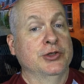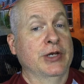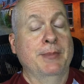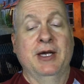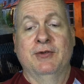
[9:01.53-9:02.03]
I
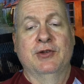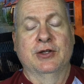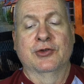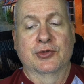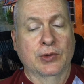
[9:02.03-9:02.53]
may even take
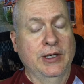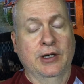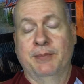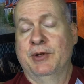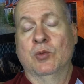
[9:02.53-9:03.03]
the screen
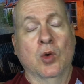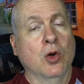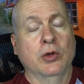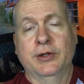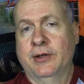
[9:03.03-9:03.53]
up and
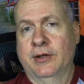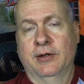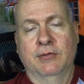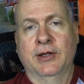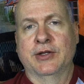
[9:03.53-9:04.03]
roll it
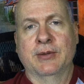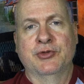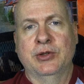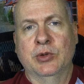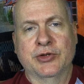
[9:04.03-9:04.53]
and let them see what's